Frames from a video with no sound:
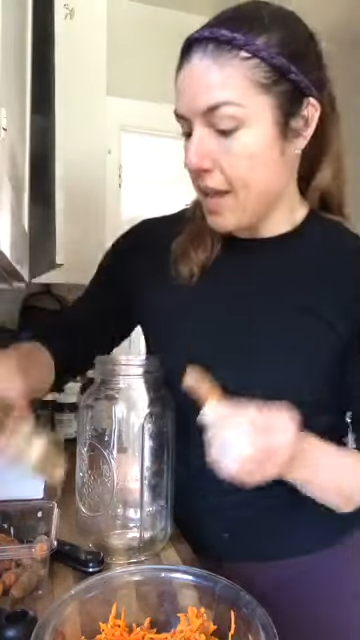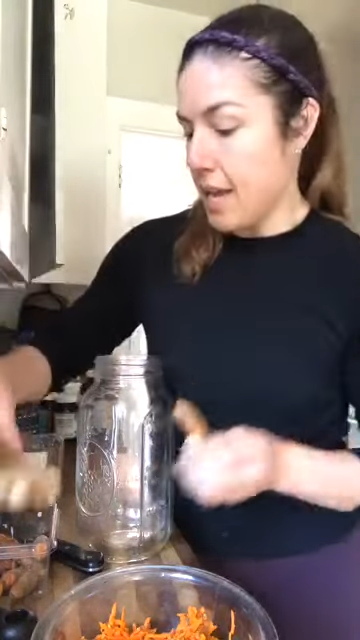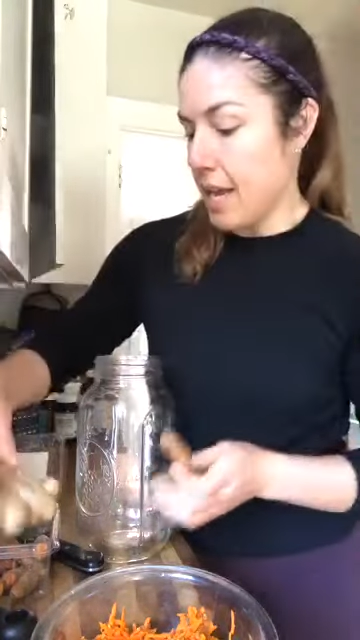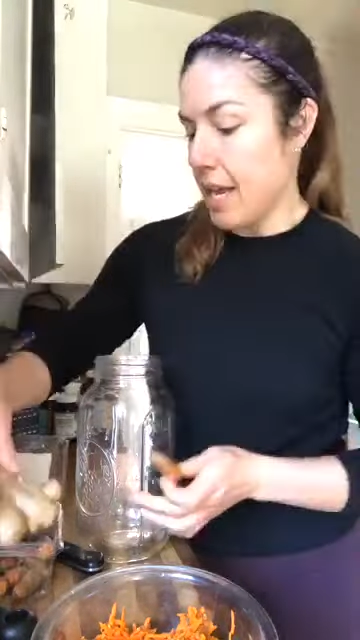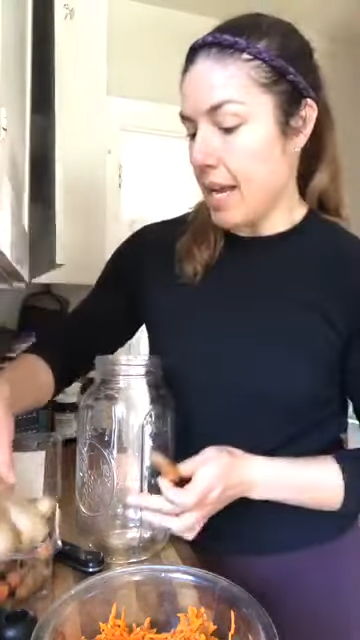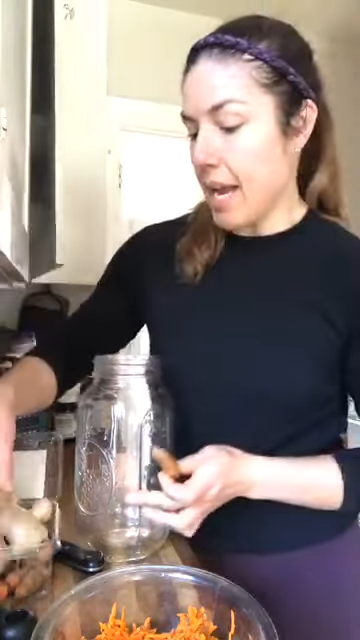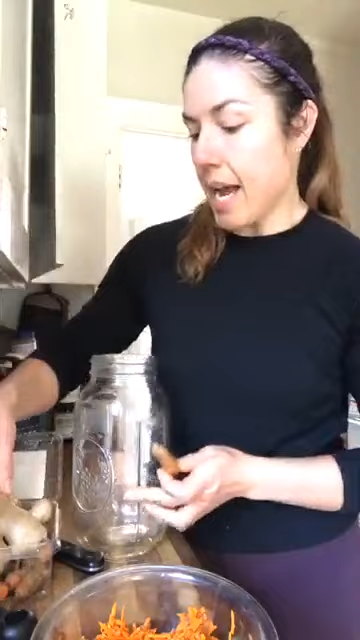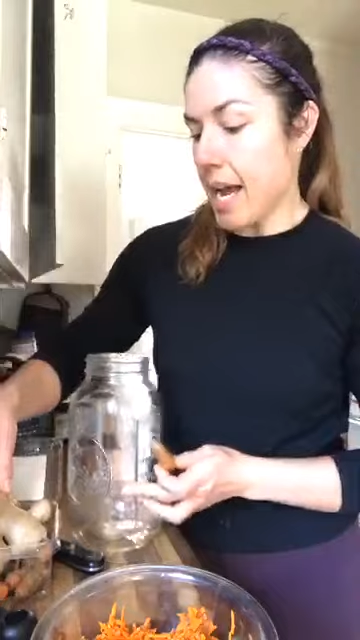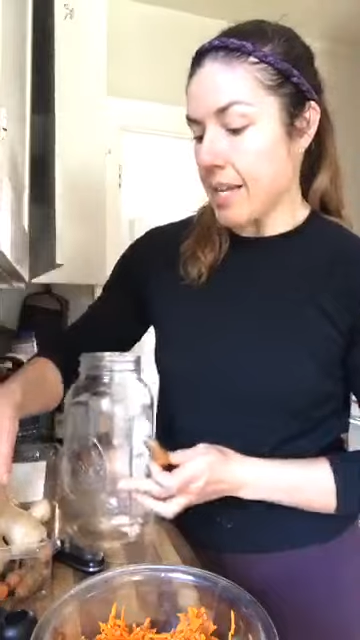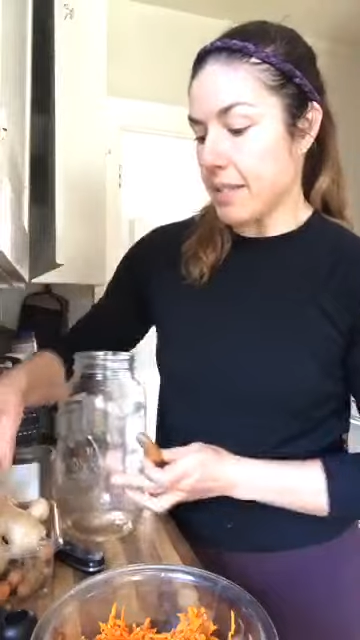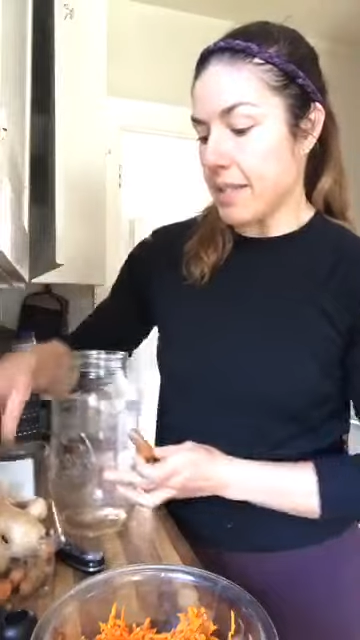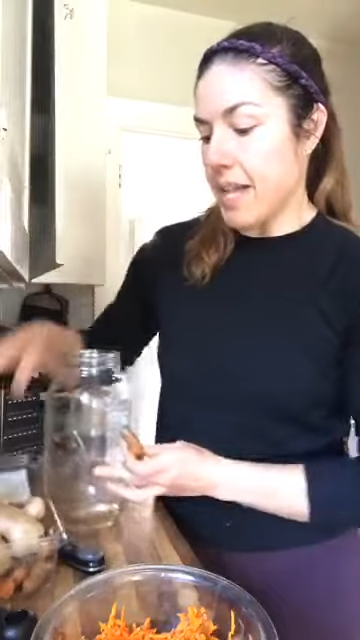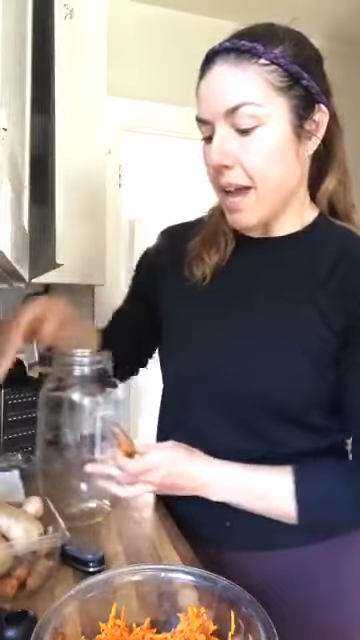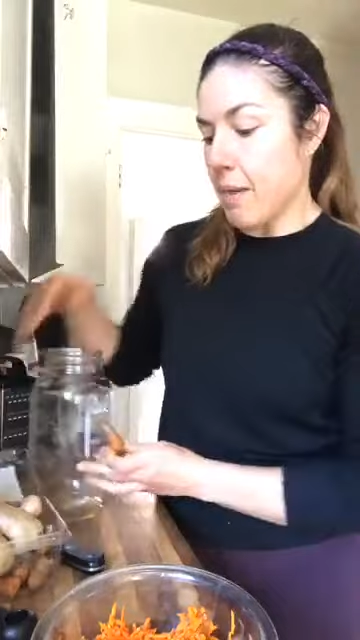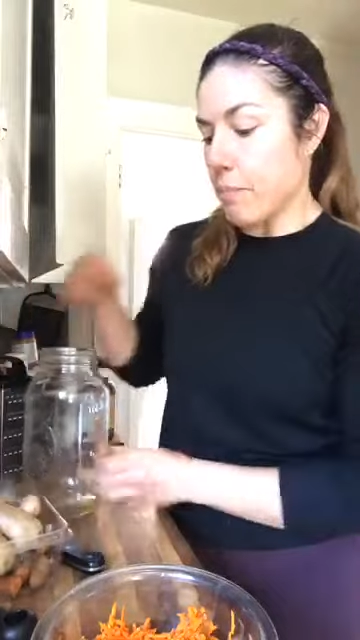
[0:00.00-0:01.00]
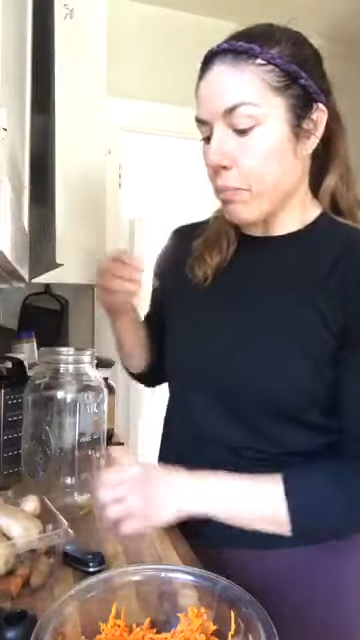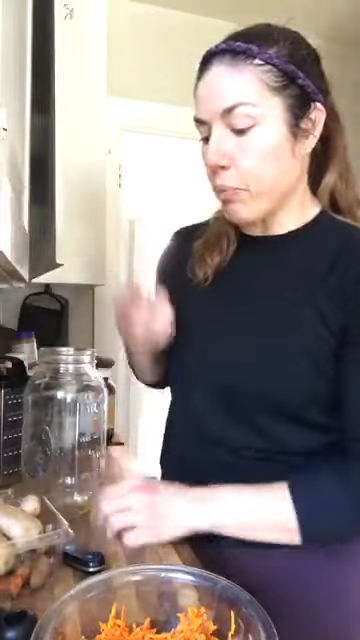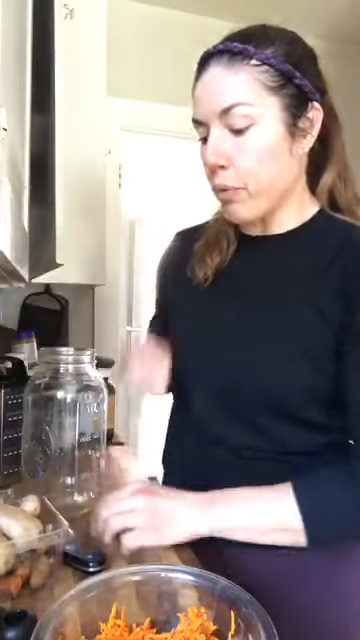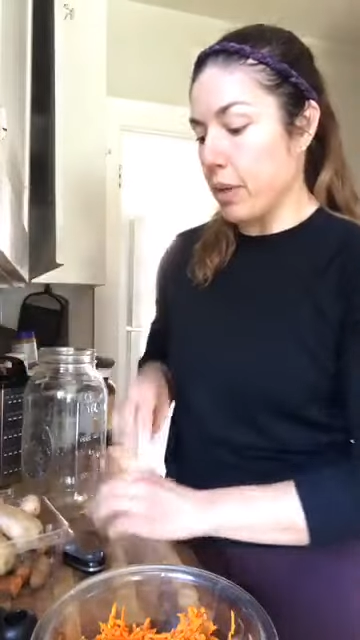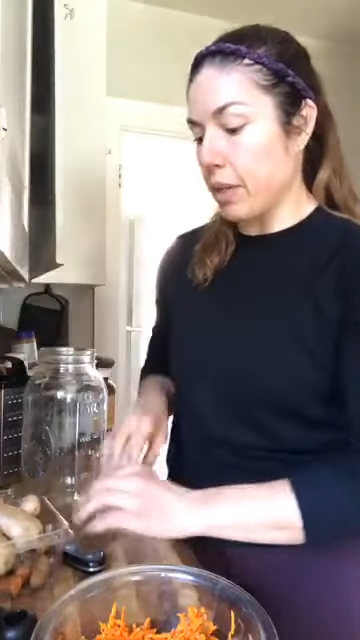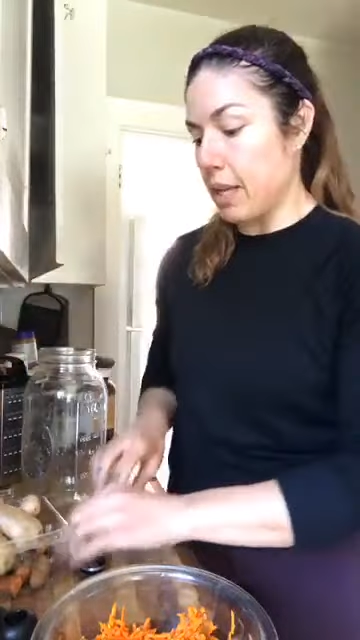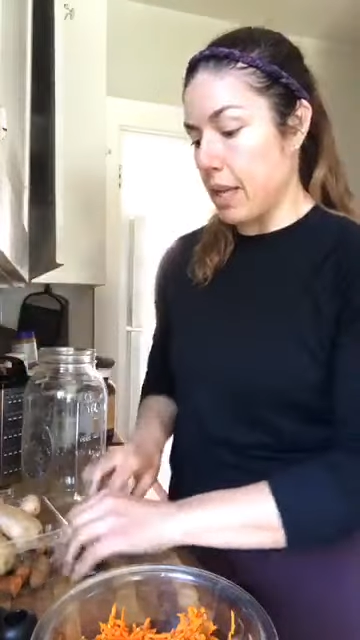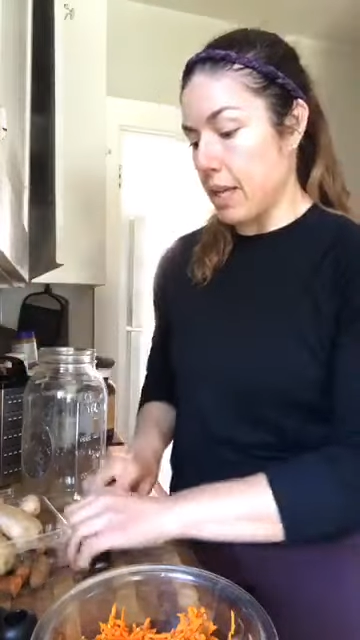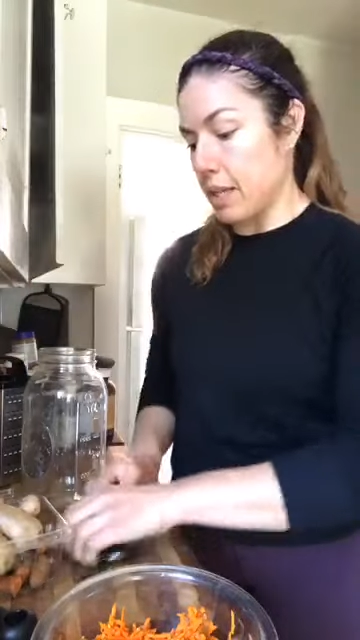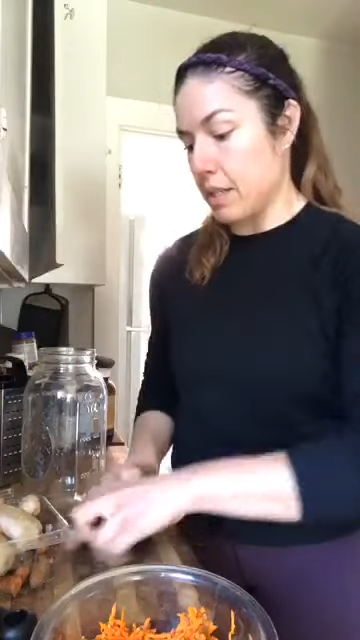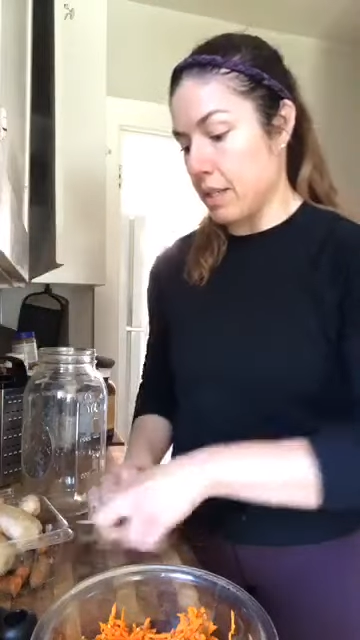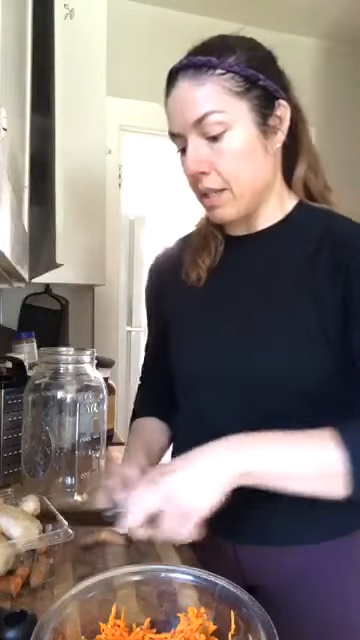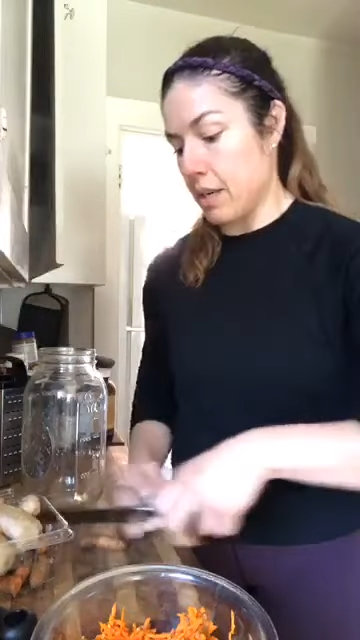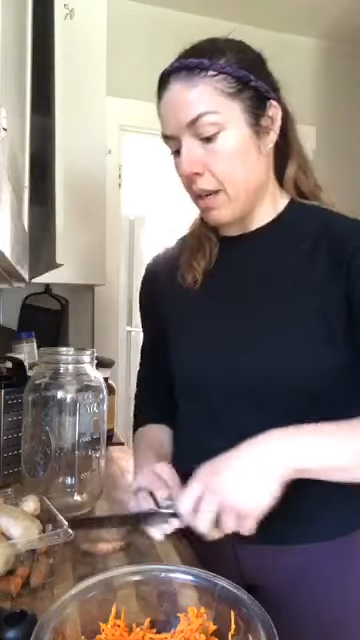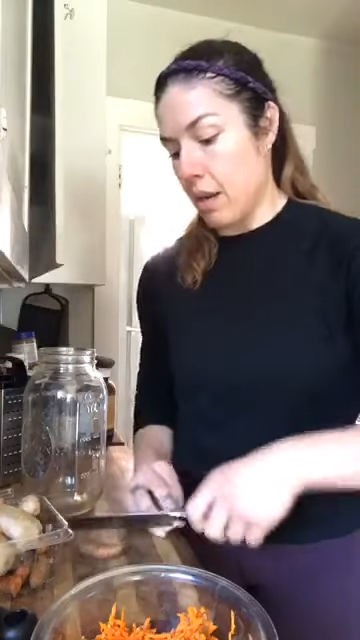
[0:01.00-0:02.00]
it has that brilliant